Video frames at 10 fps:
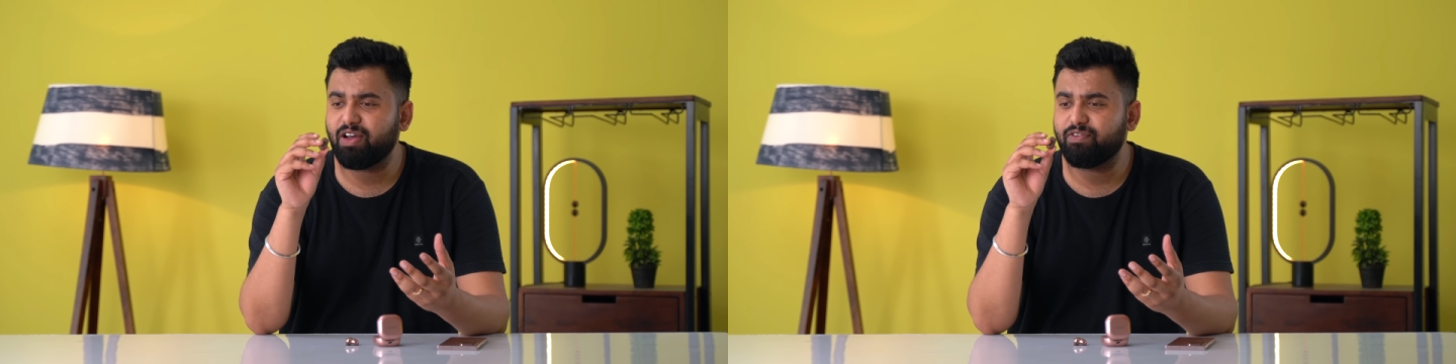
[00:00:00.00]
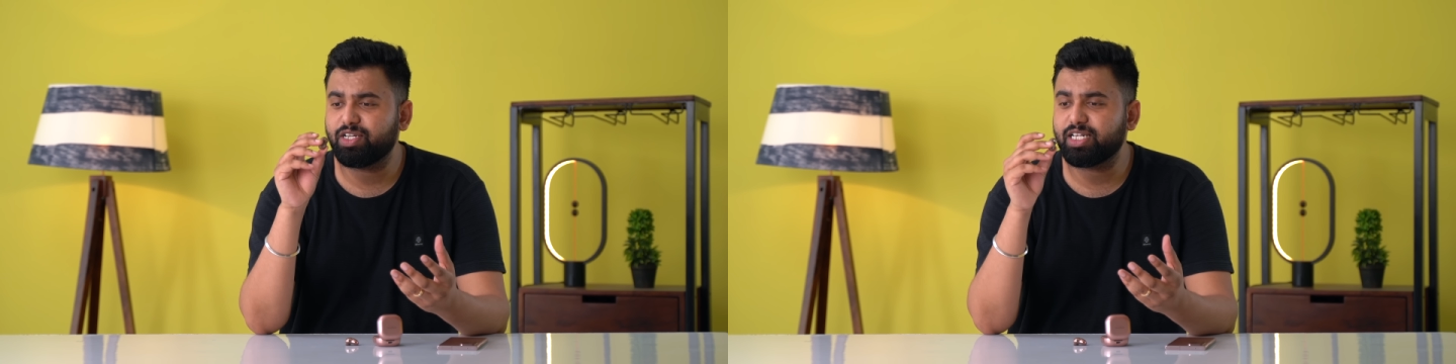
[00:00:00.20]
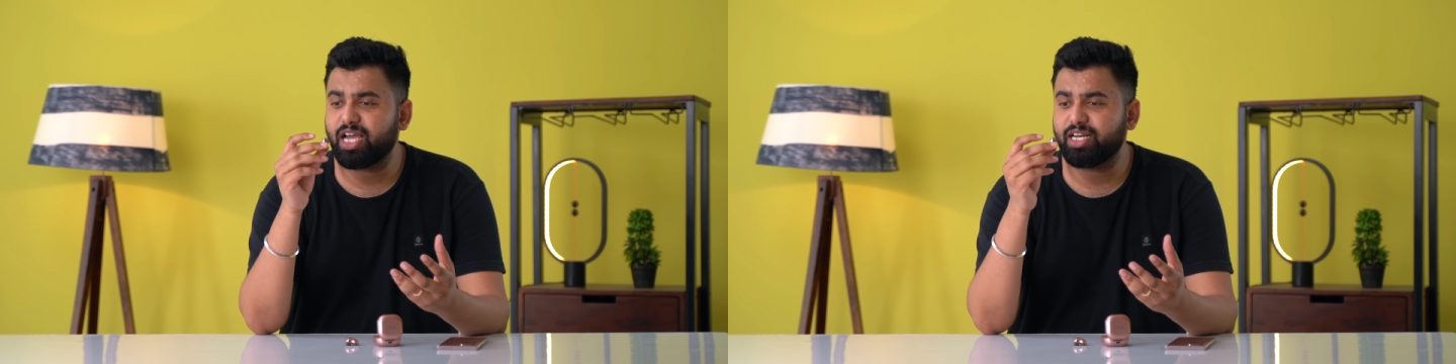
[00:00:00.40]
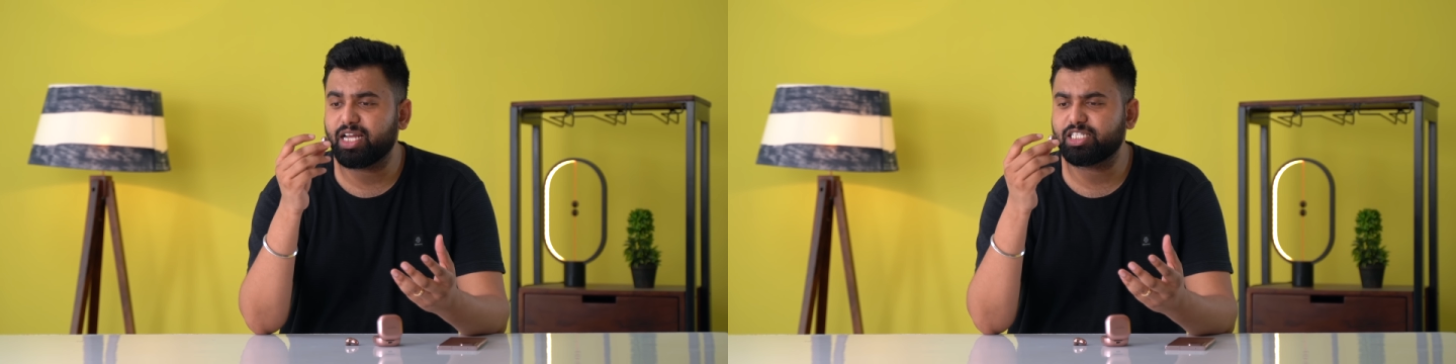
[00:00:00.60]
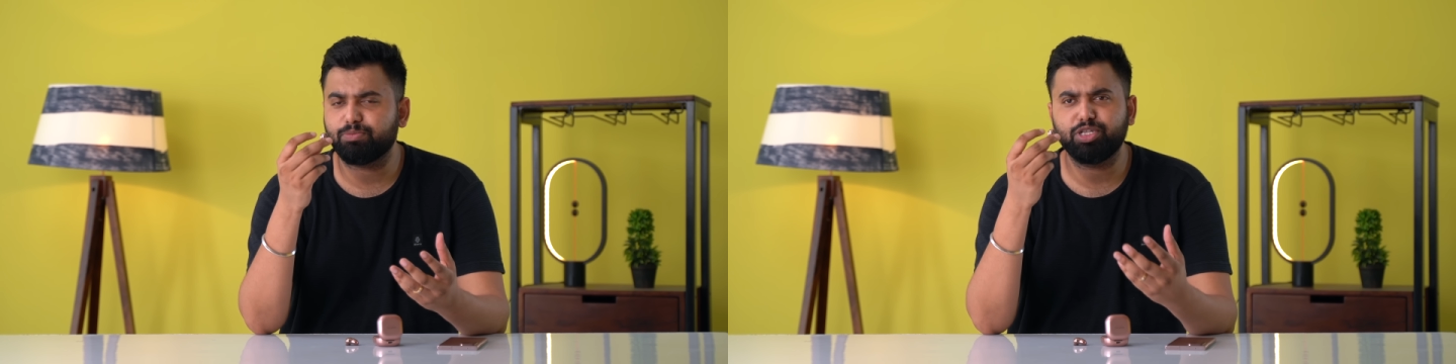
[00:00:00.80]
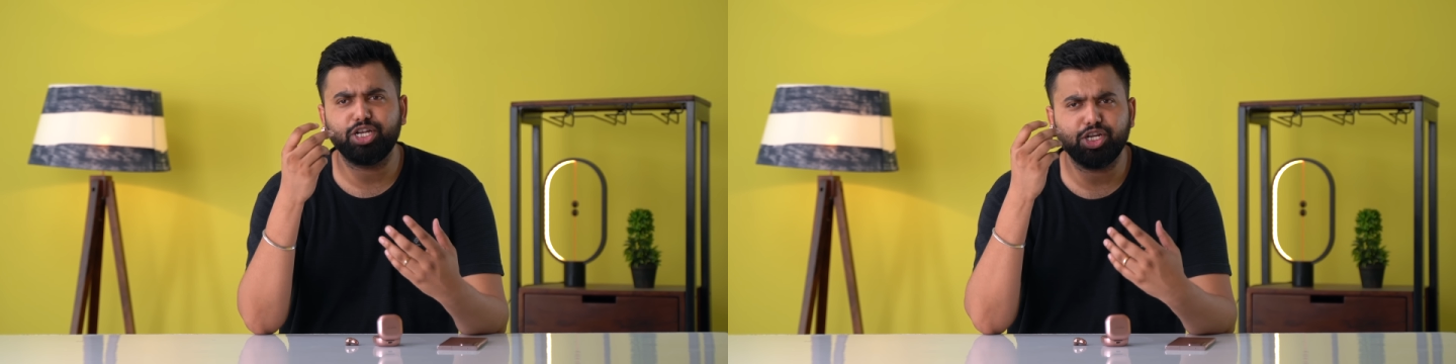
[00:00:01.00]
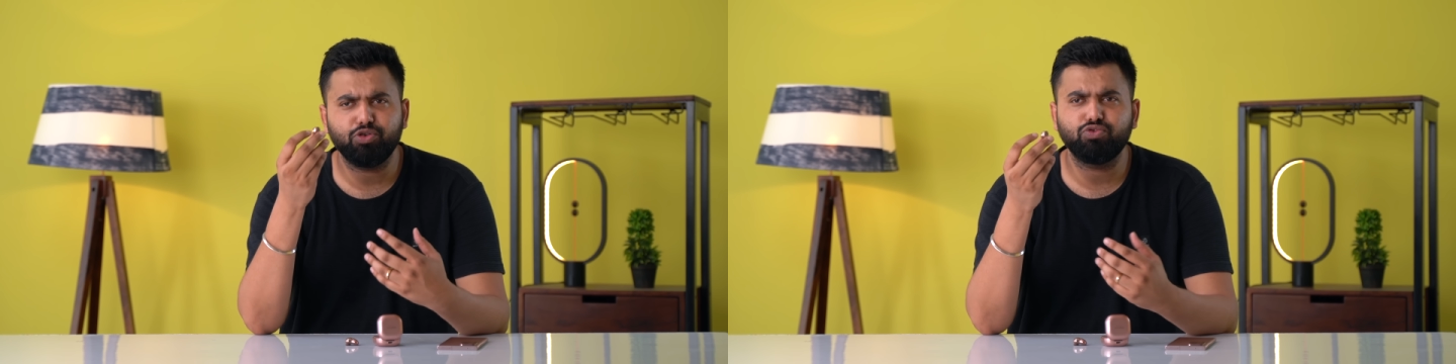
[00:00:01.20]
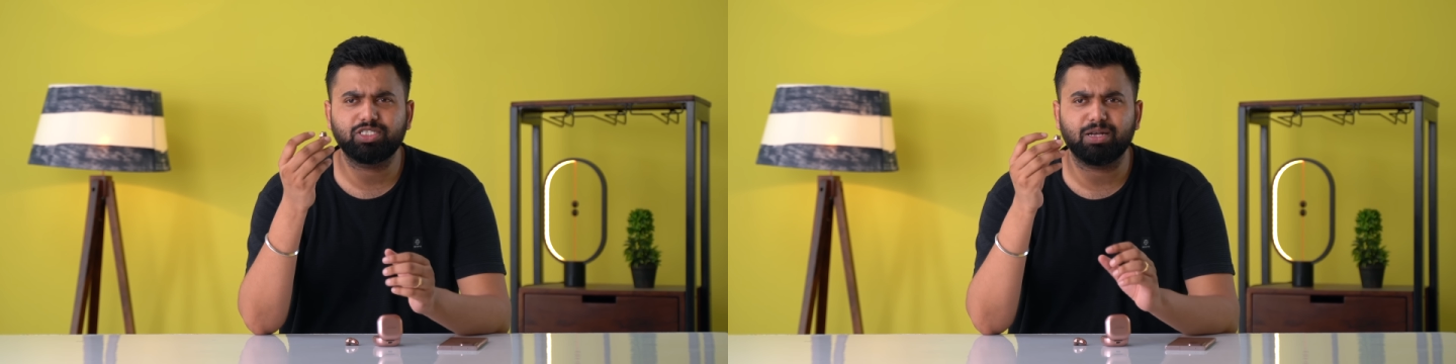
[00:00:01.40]
have a design that's something
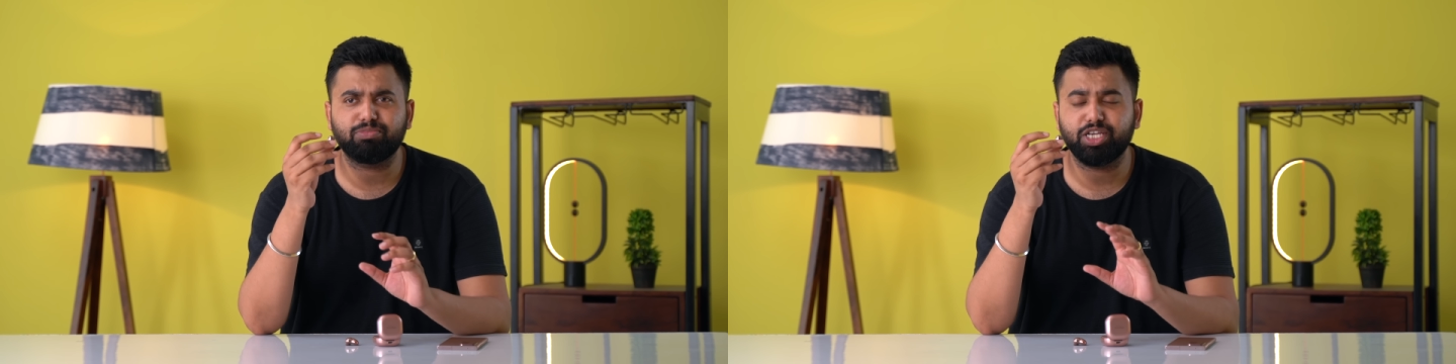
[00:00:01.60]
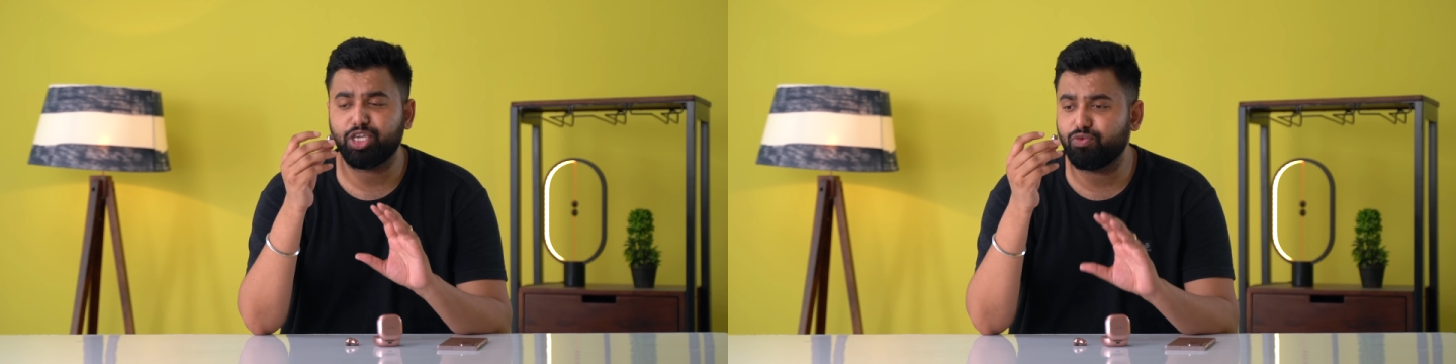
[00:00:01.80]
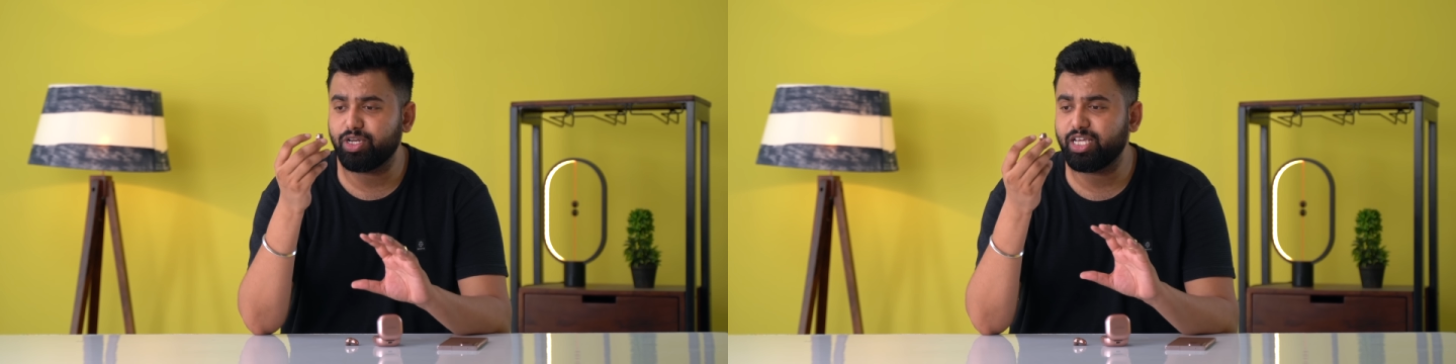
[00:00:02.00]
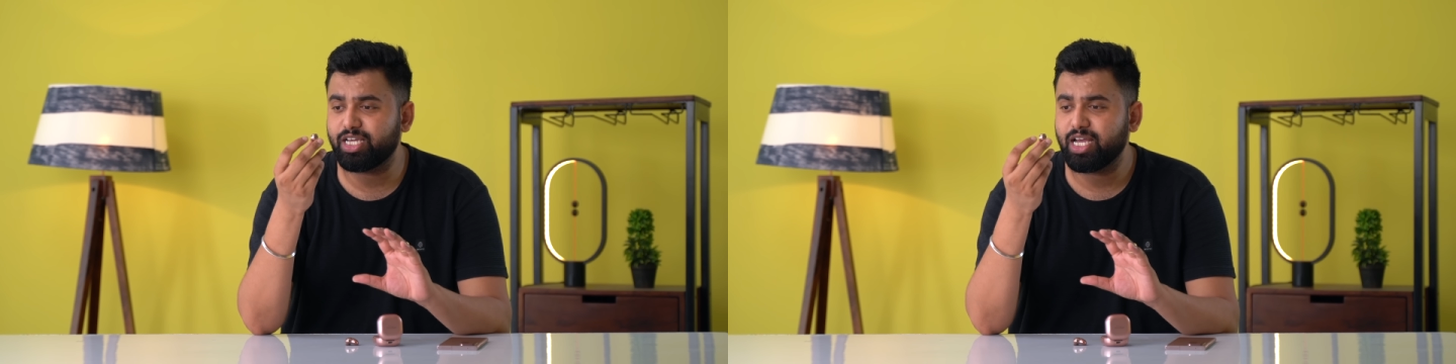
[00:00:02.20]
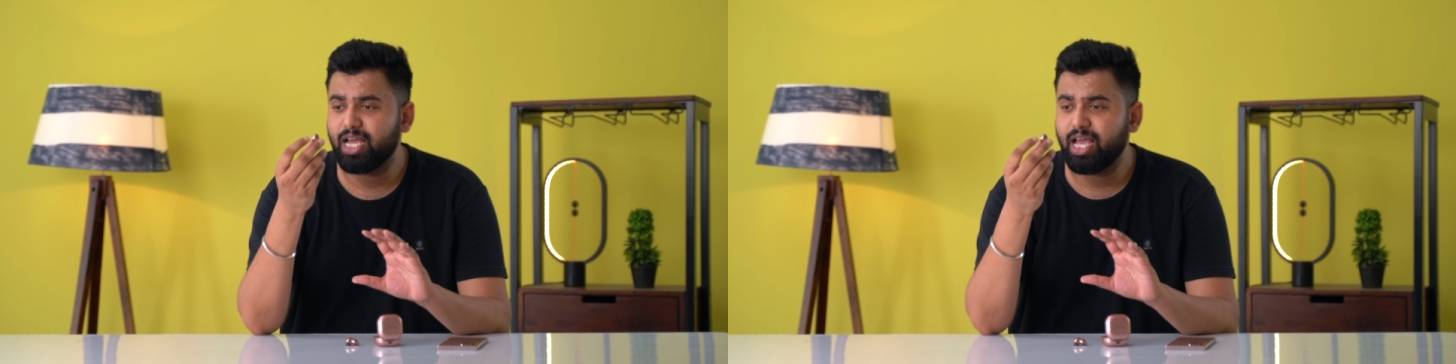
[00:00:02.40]
new, something unique,